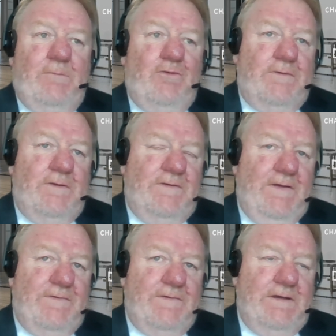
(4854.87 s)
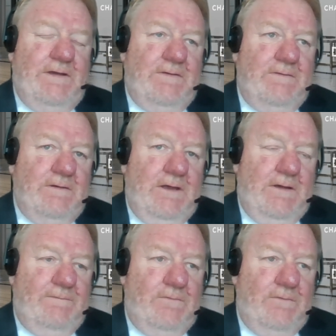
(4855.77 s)
they bought the test kit
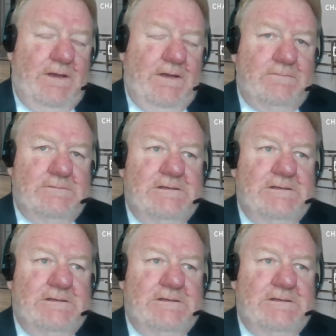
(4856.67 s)
for their